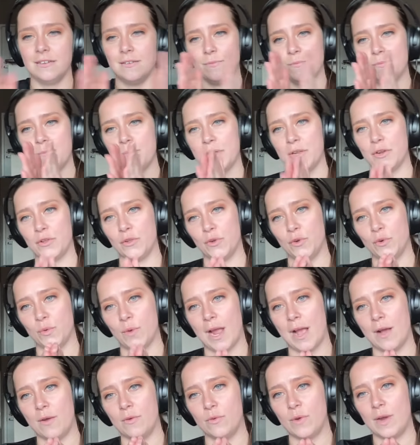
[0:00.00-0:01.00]
middle
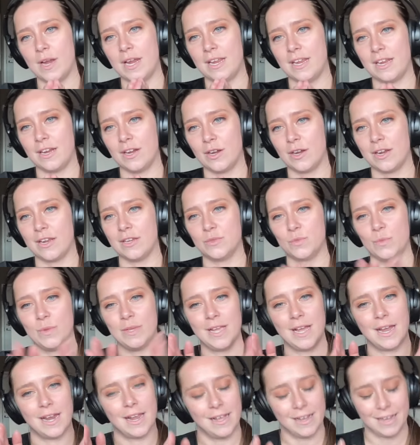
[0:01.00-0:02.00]
ground right here because we
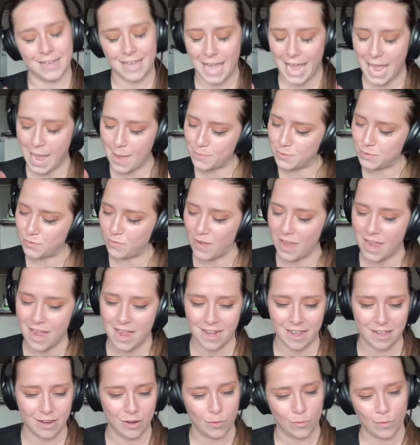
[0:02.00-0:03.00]
got a Caps
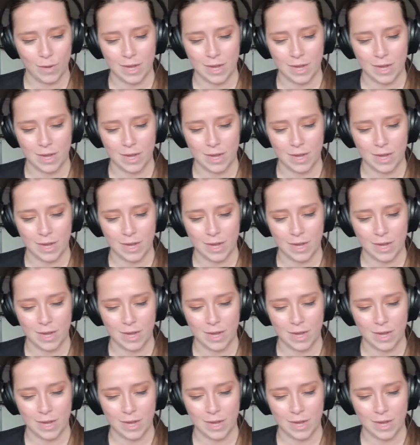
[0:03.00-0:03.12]
fan and a